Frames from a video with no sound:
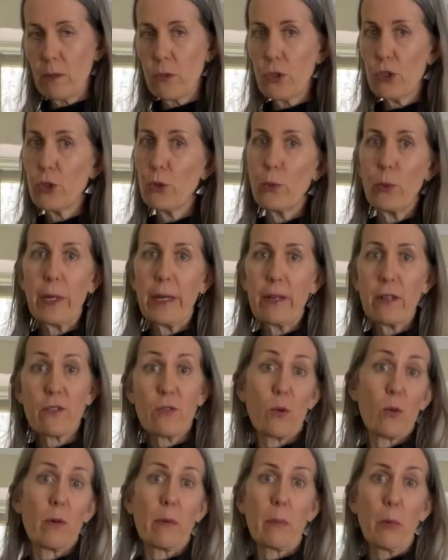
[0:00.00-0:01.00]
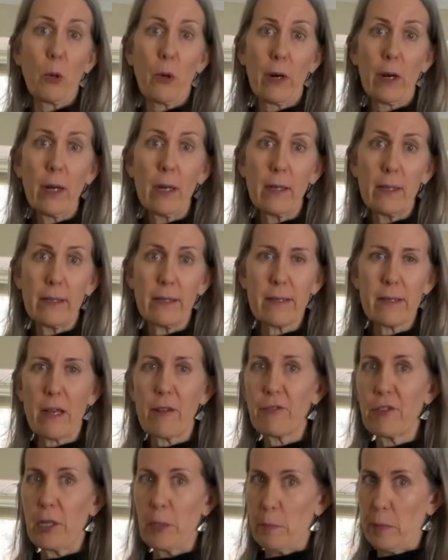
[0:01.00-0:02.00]
2 weeks or more. It's
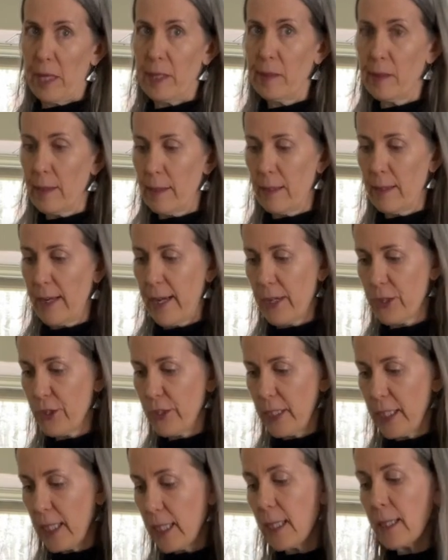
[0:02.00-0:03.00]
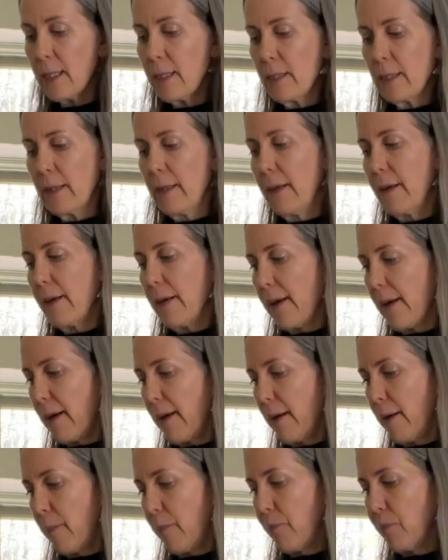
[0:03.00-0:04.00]
often a month, actually.
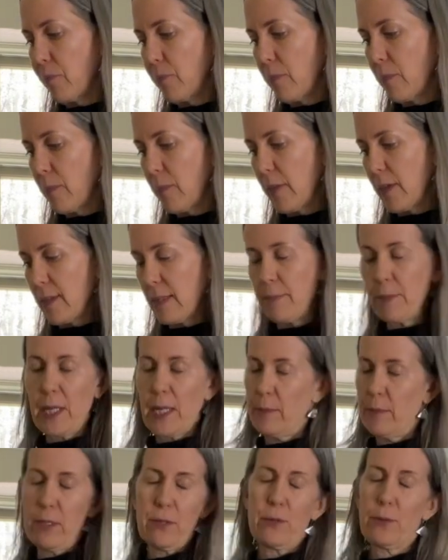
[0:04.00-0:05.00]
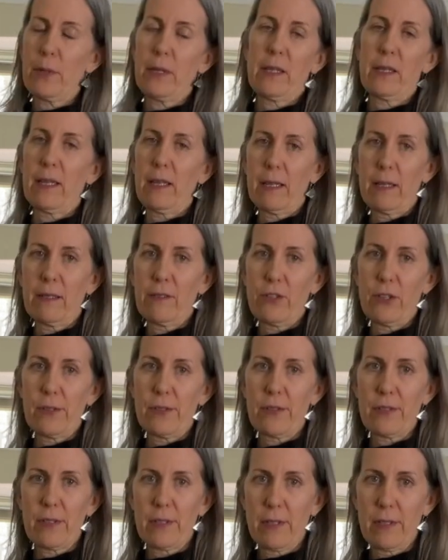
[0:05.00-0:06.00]
Sometimes it's really
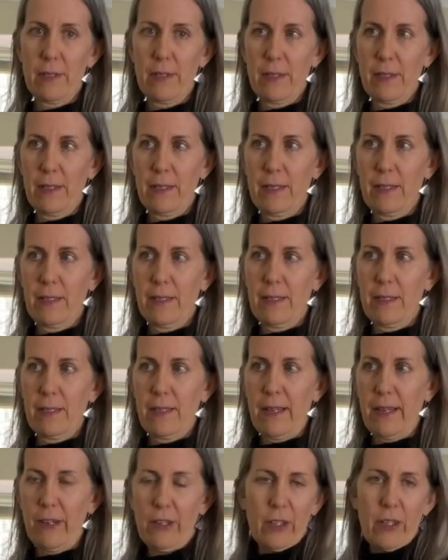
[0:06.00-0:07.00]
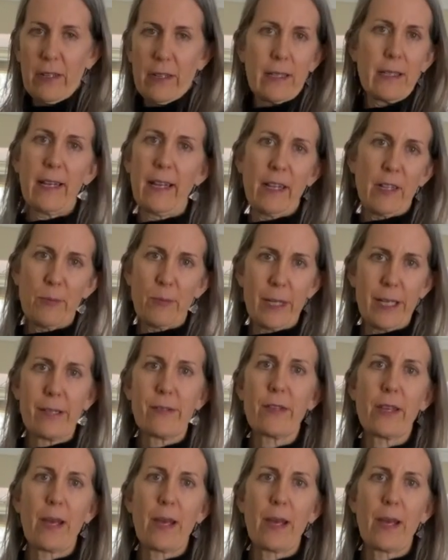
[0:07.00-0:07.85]
just how long it takes me to